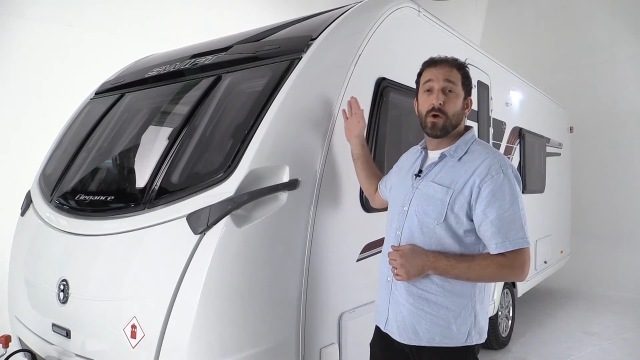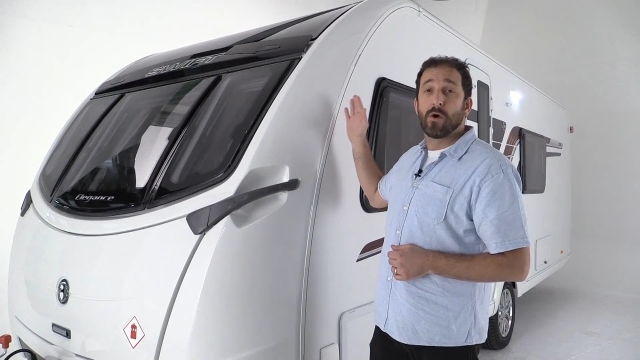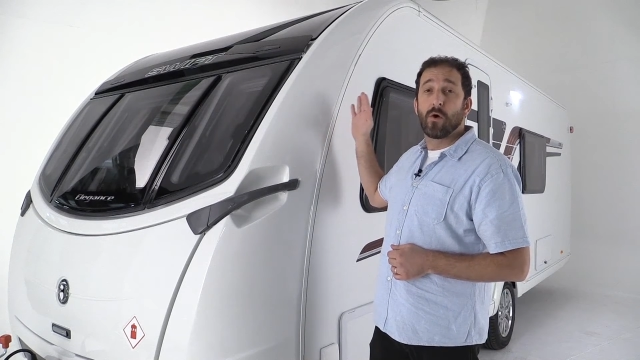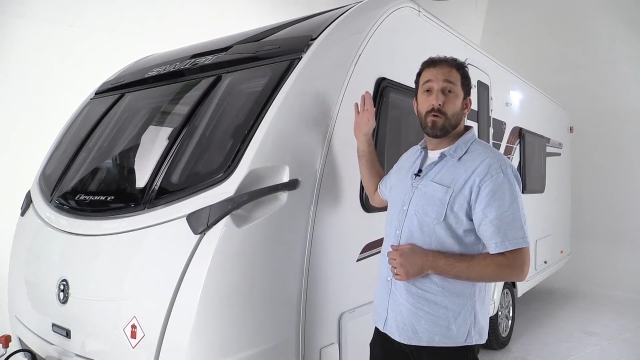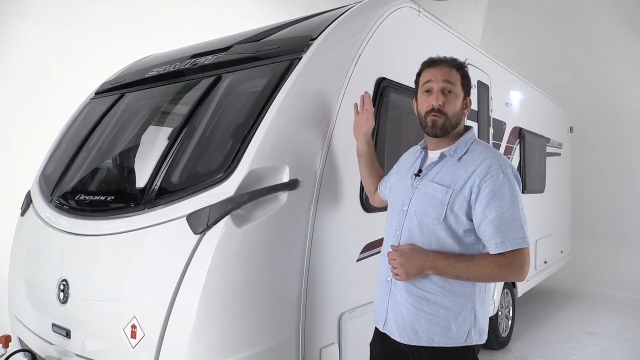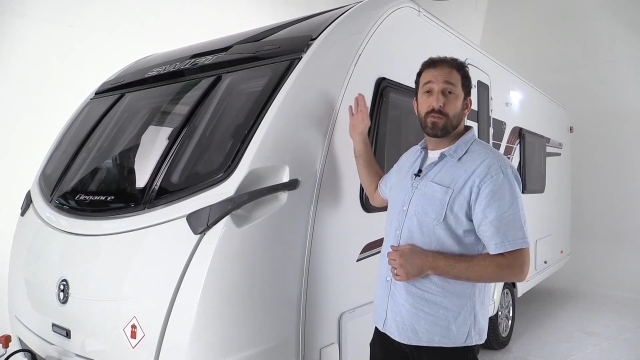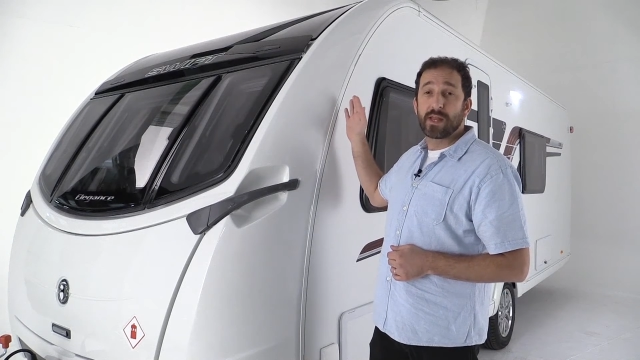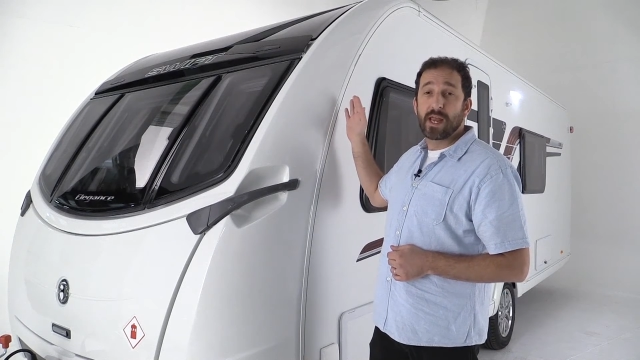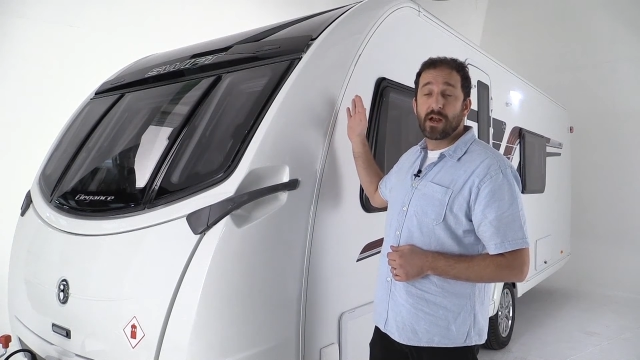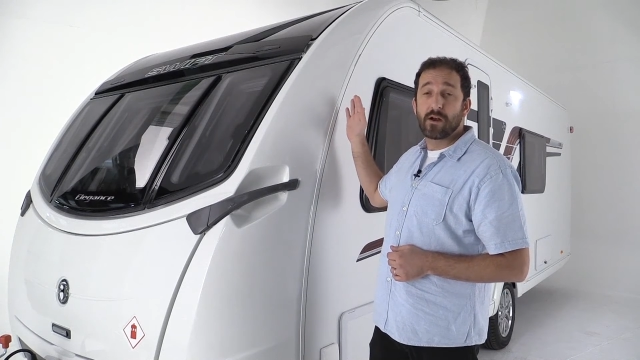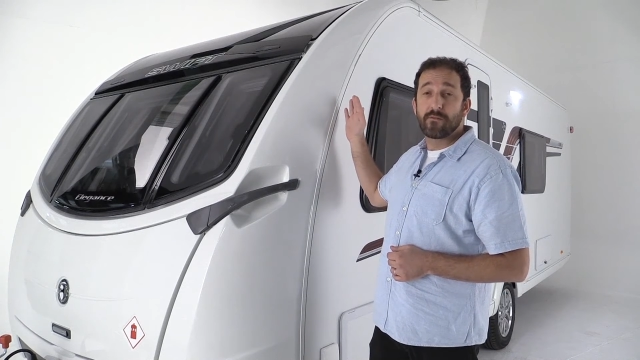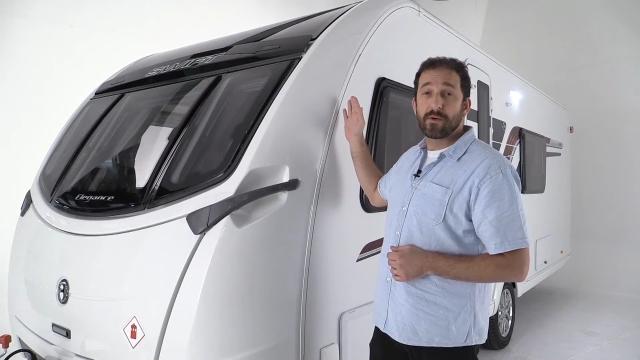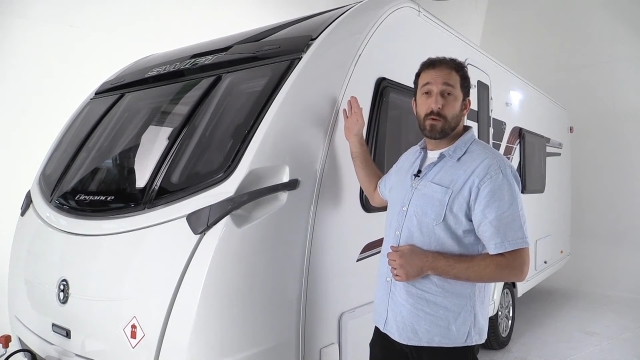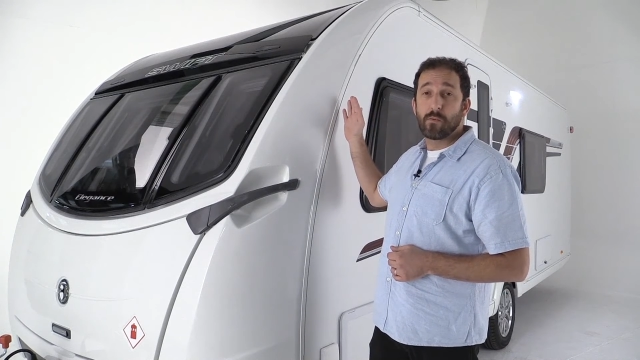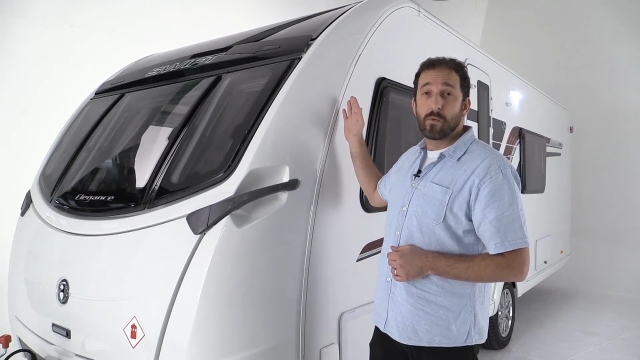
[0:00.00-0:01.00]
of the
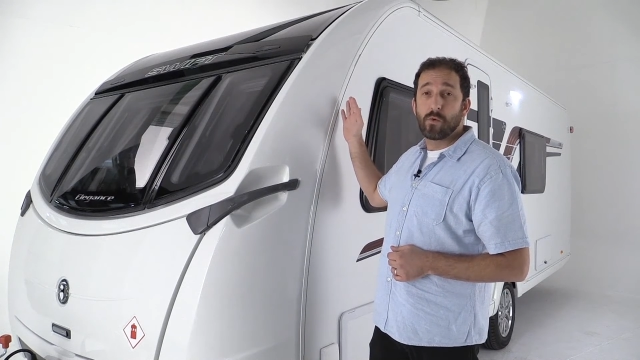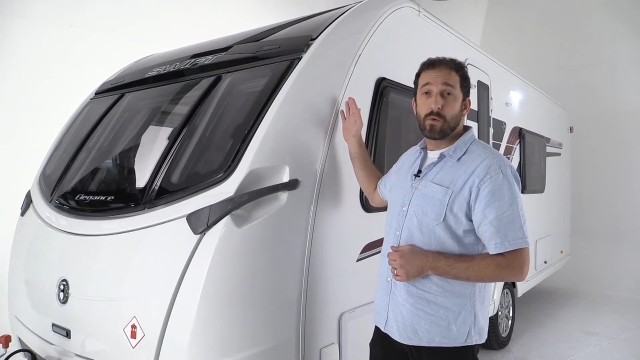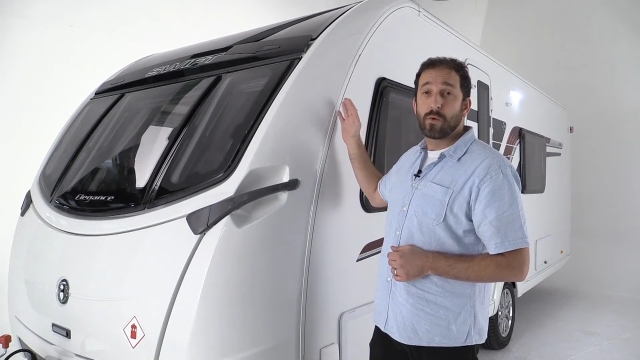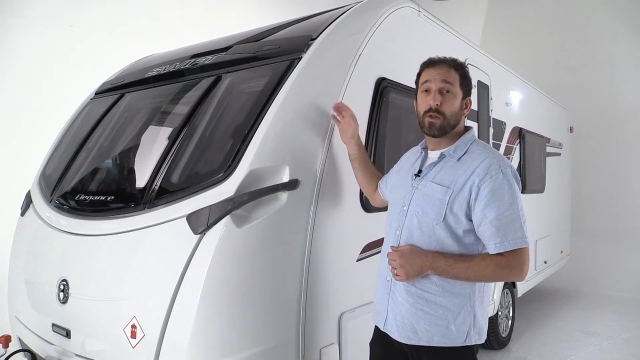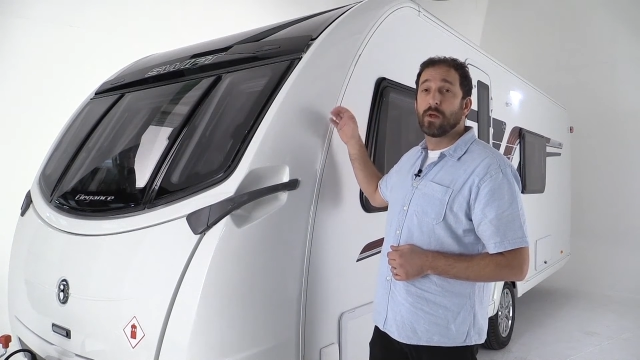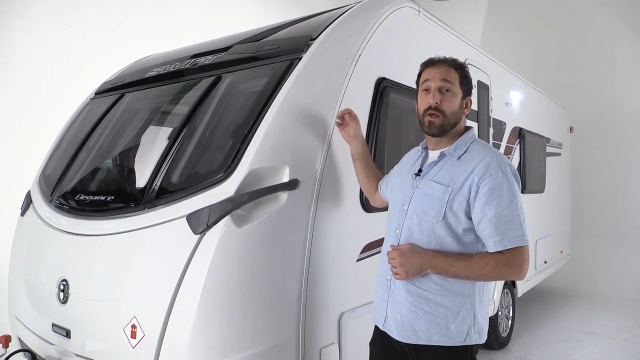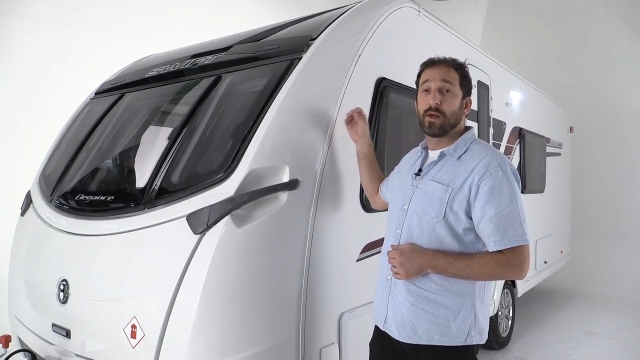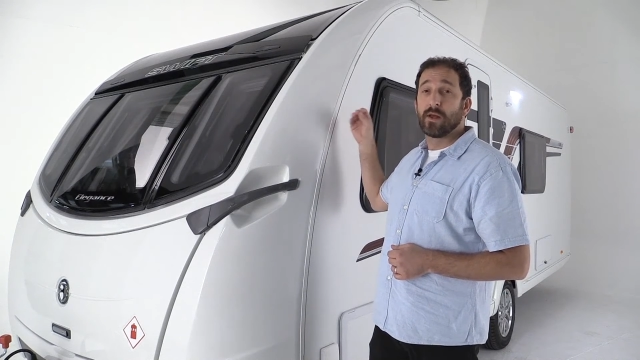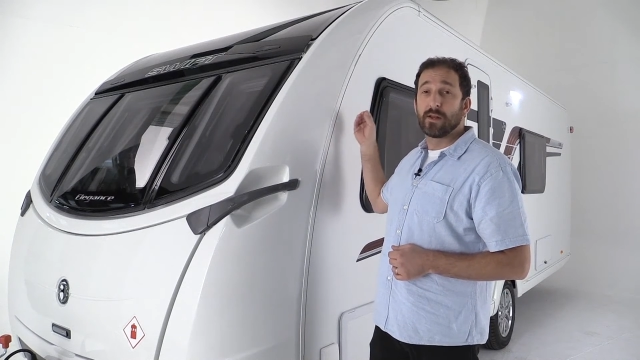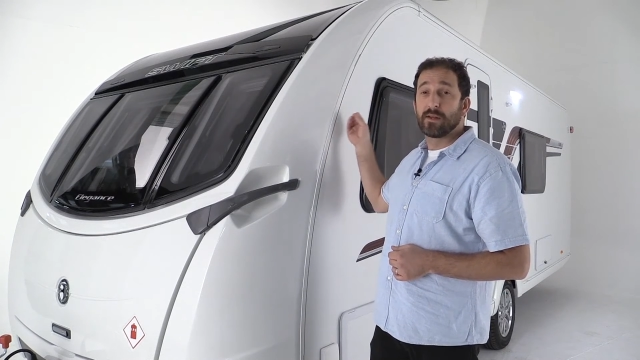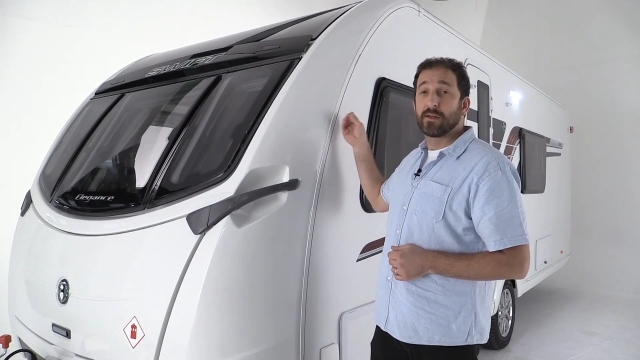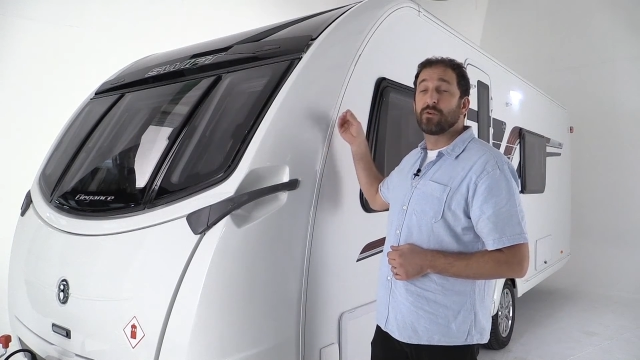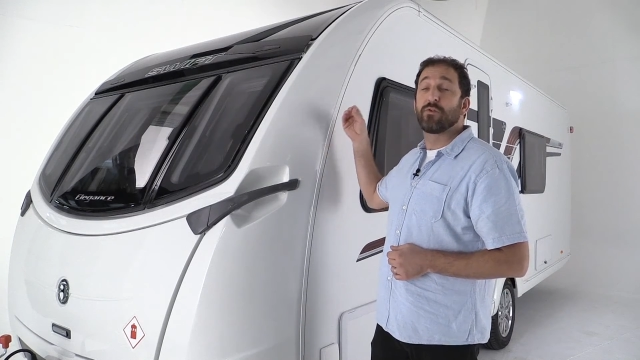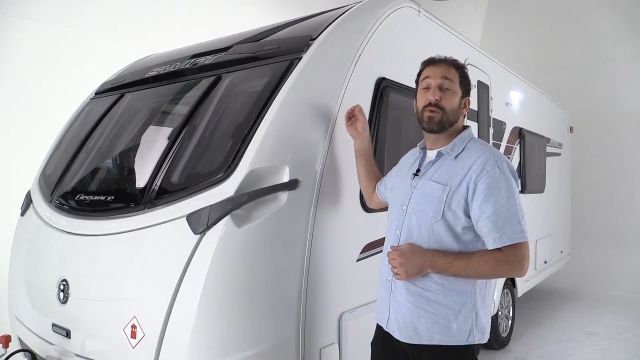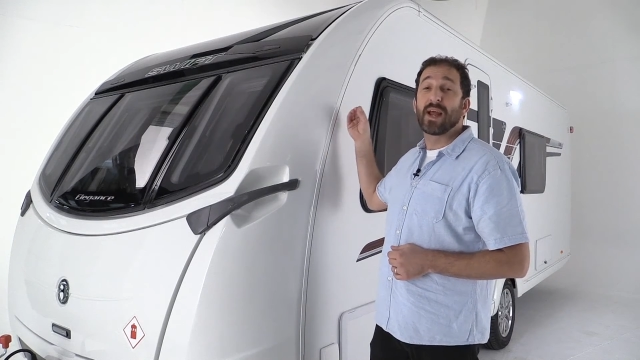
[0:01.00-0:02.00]
caravan wall
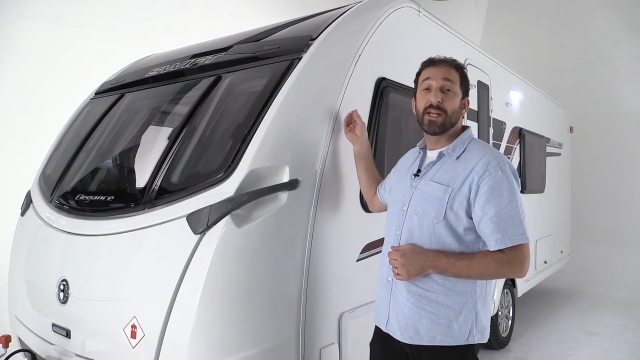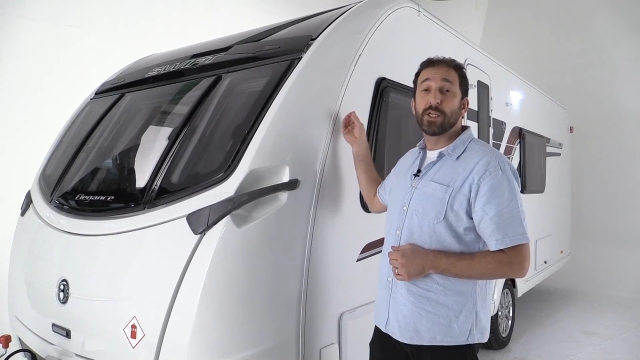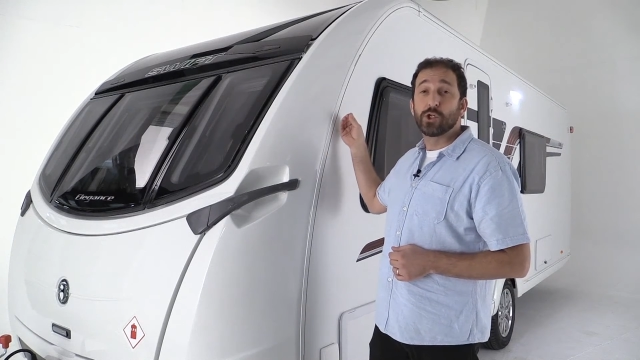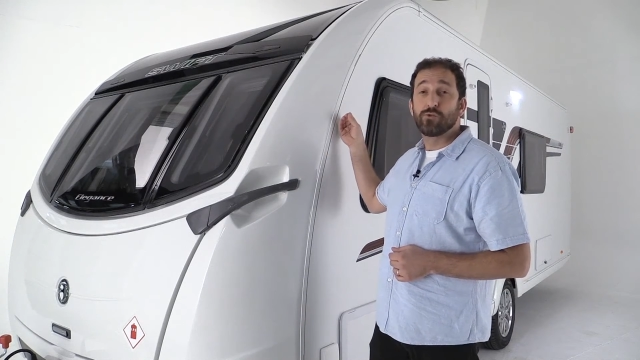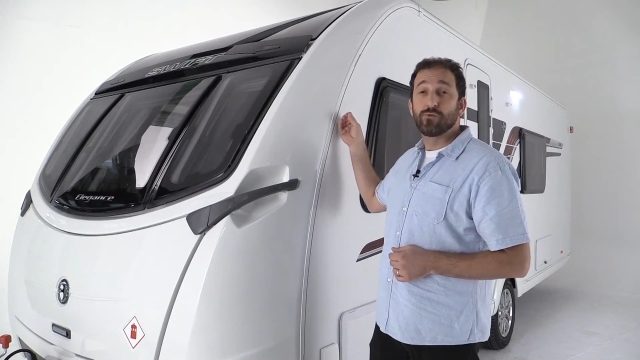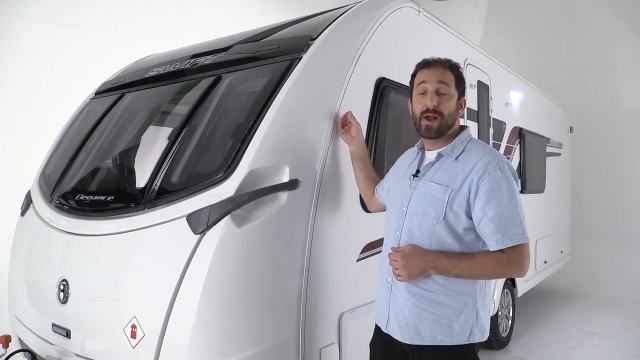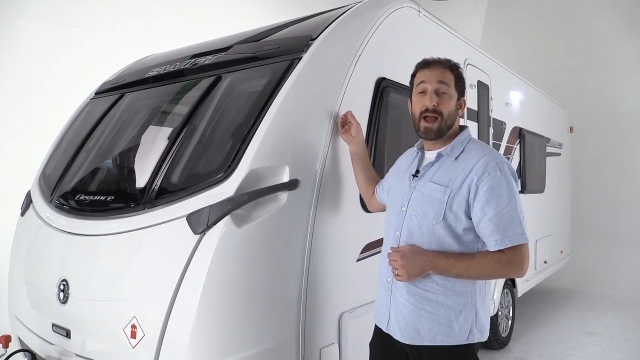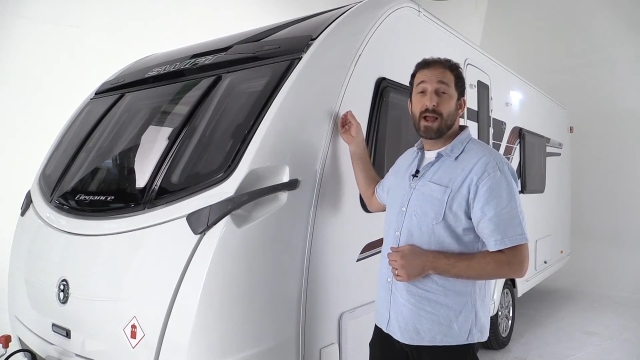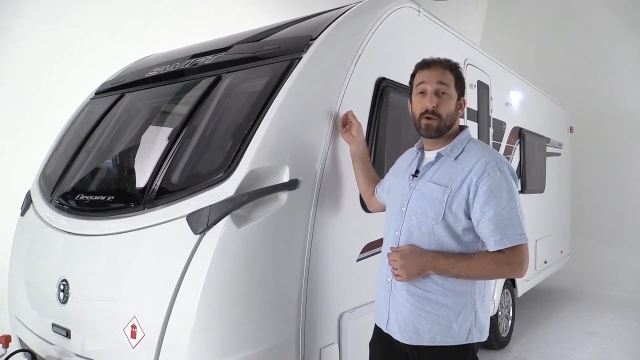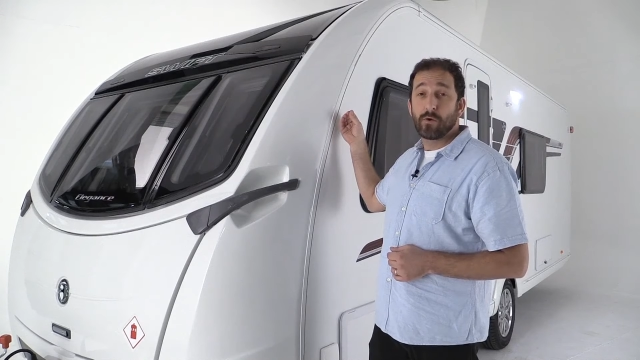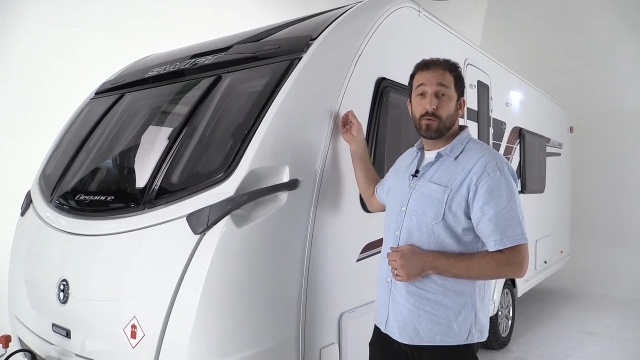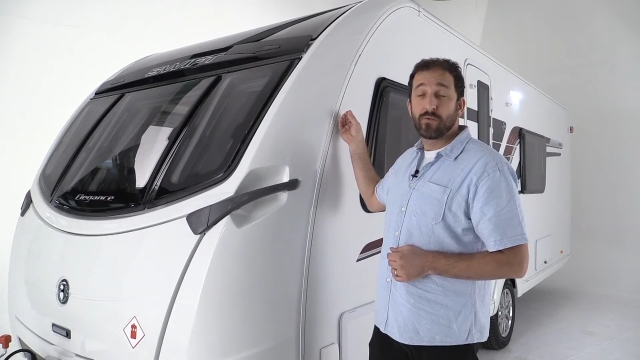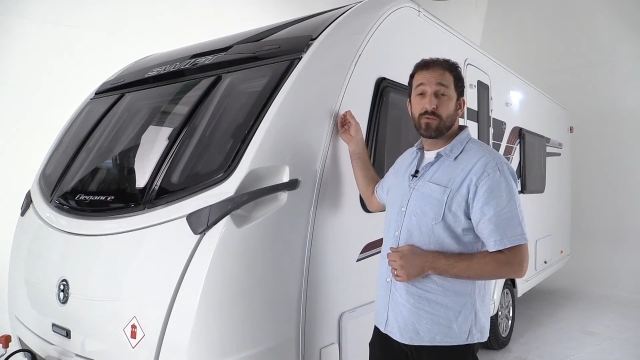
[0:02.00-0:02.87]
and create drag on